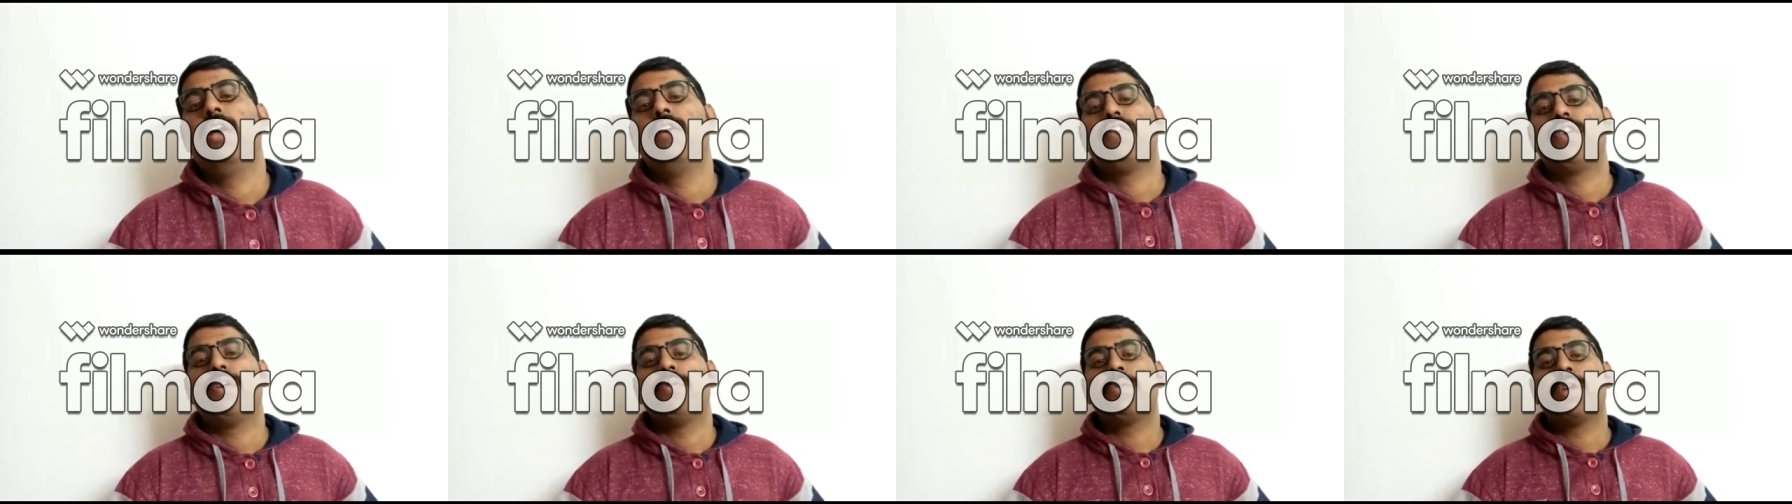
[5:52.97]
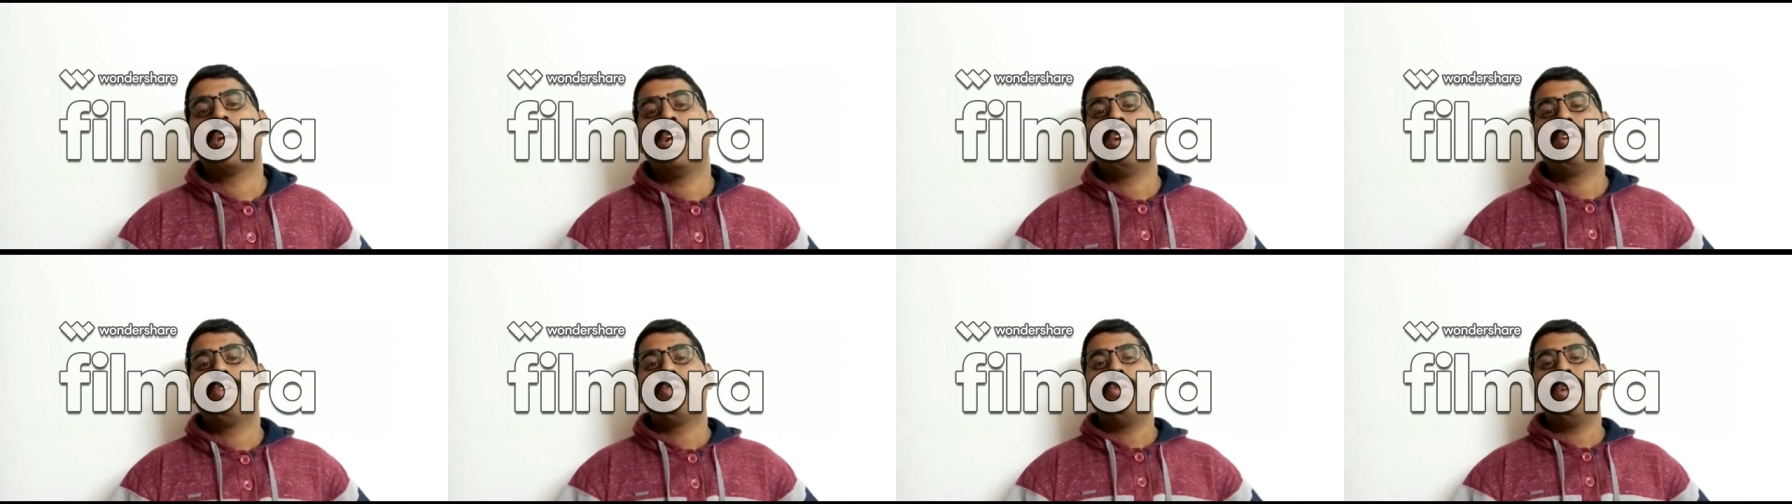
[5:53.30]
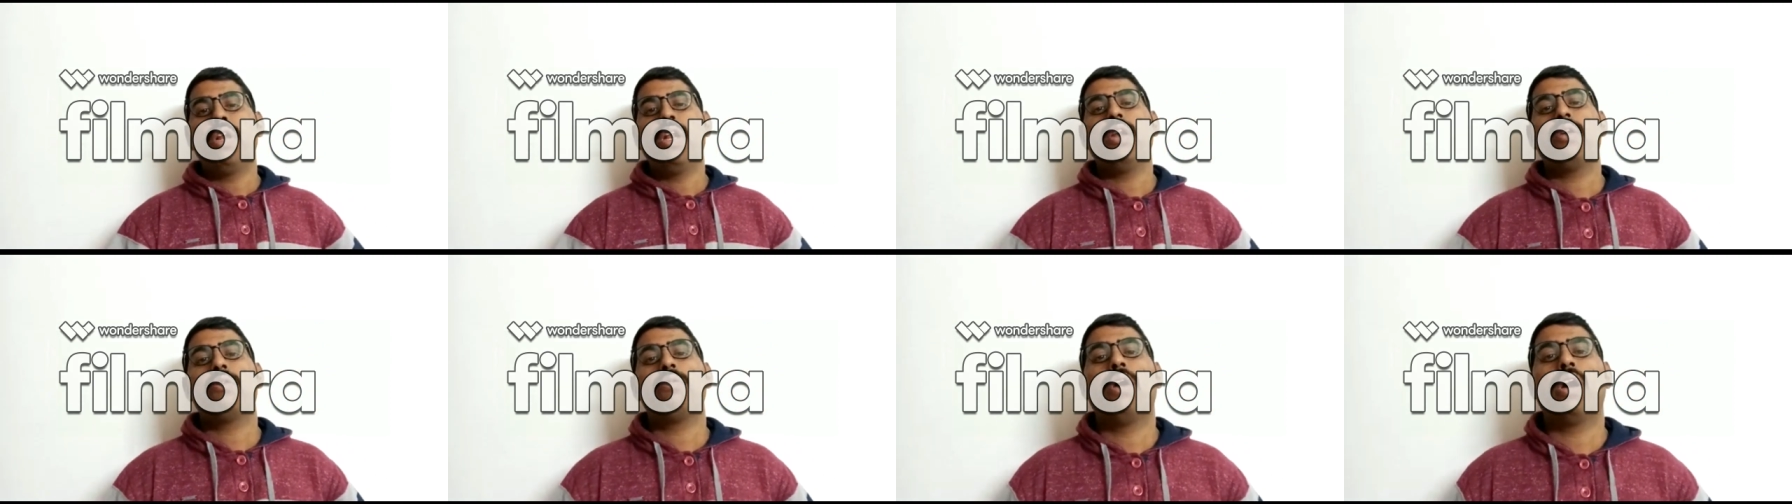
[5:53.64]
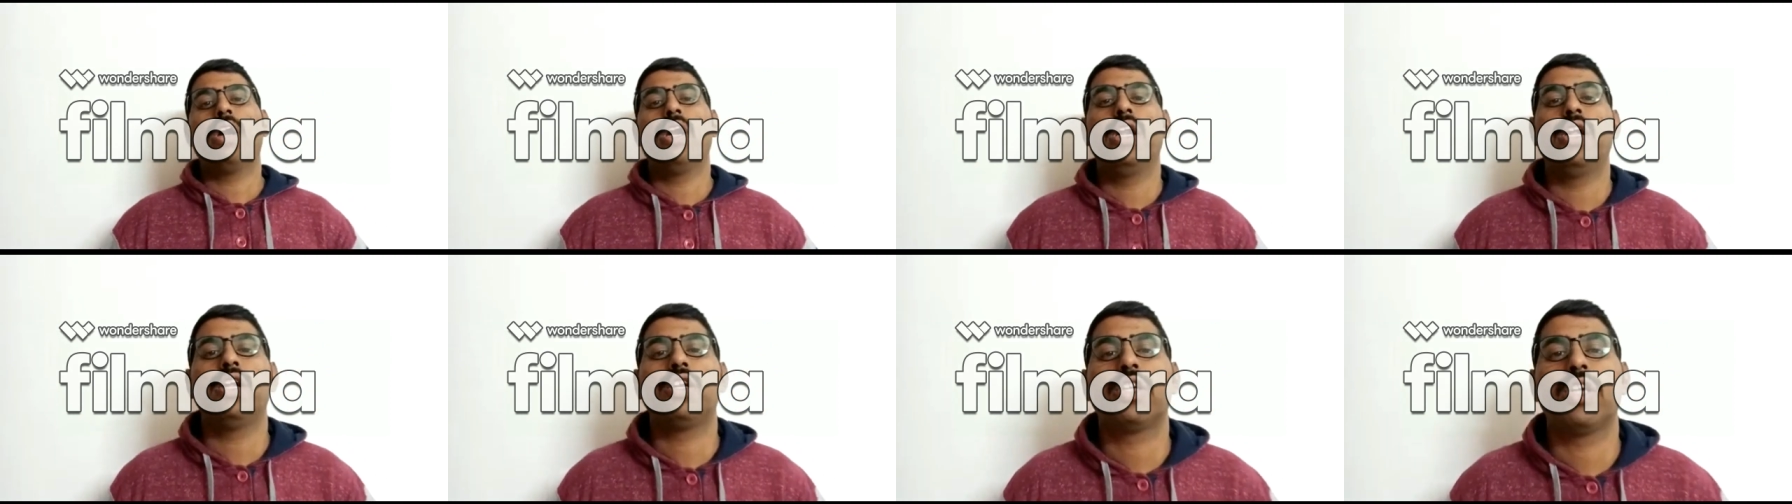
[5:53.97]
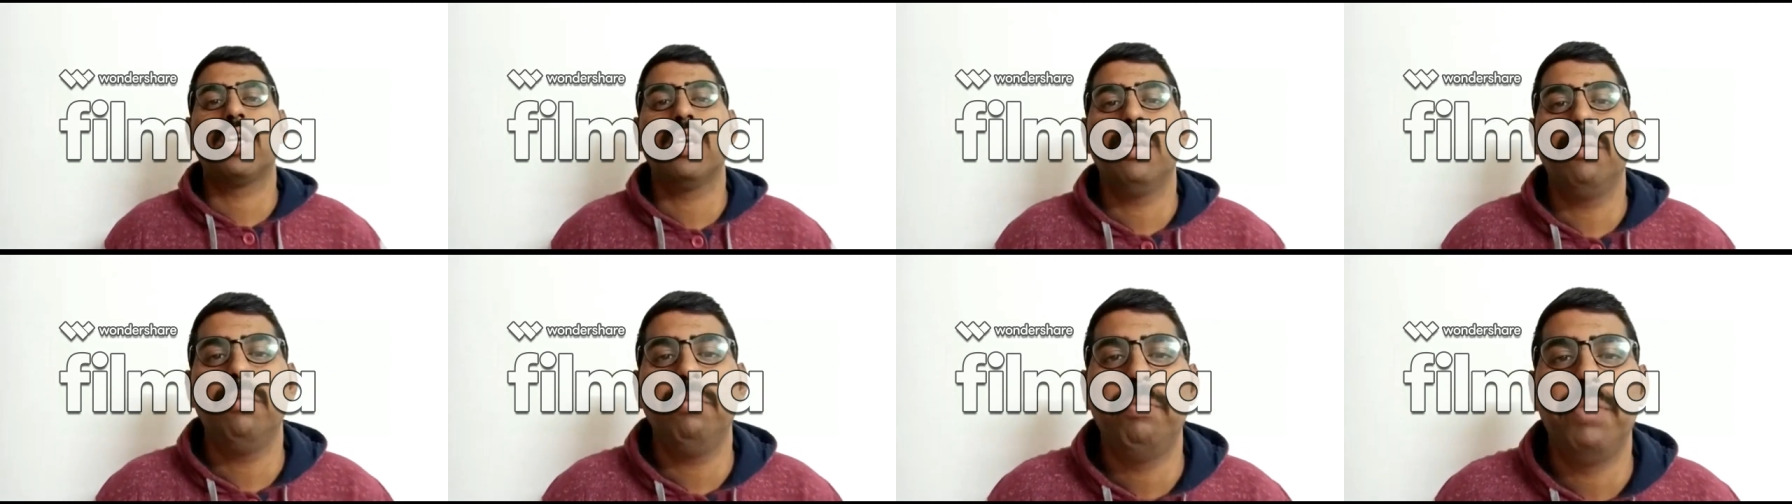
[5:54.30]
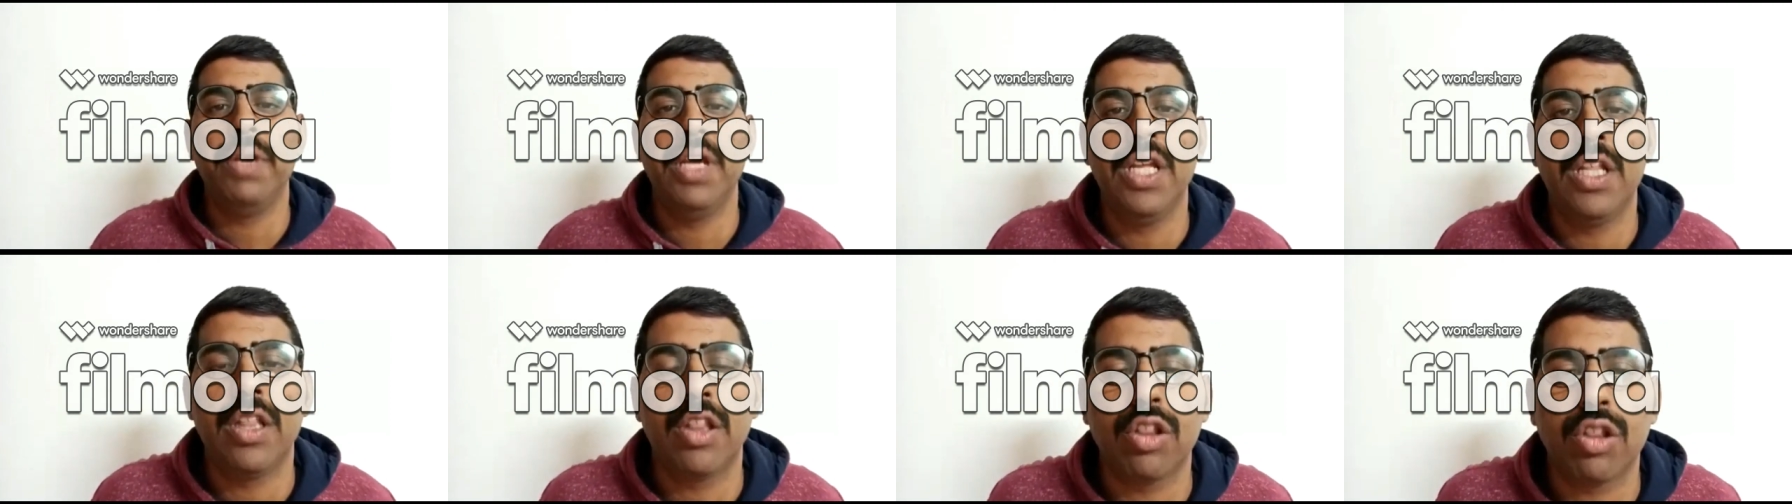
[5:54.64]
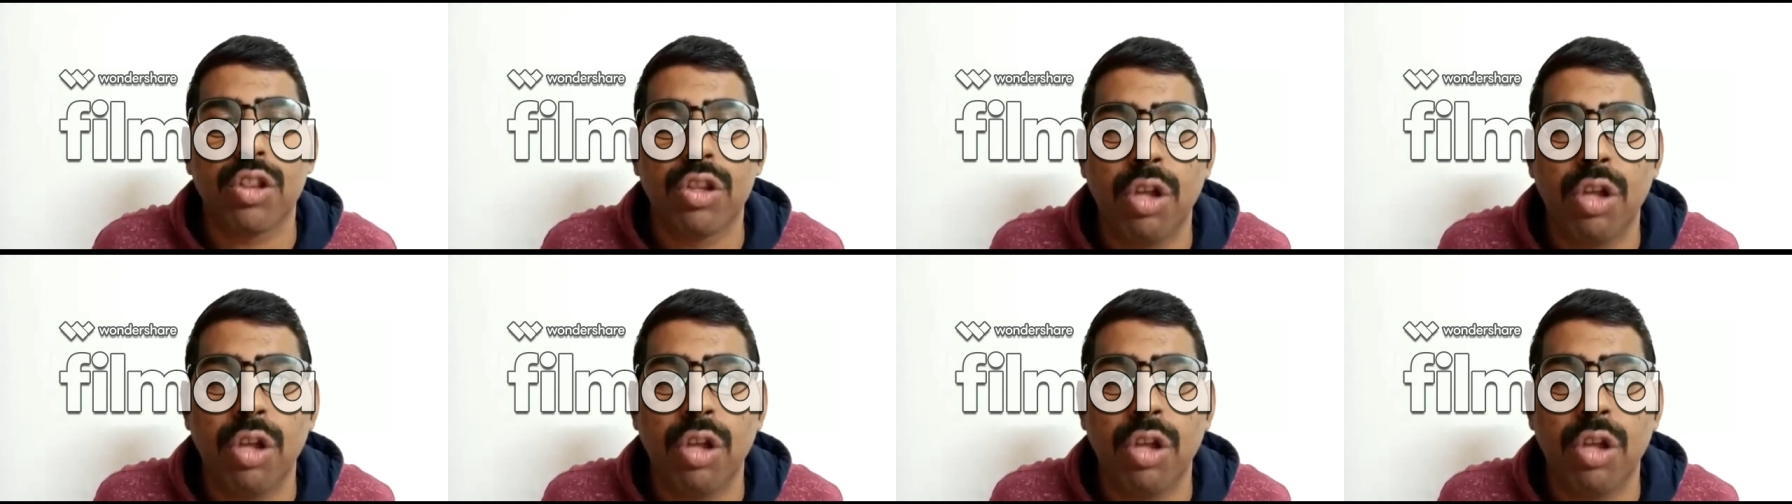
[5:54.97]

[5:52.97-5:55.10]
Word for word: From control and coordination, be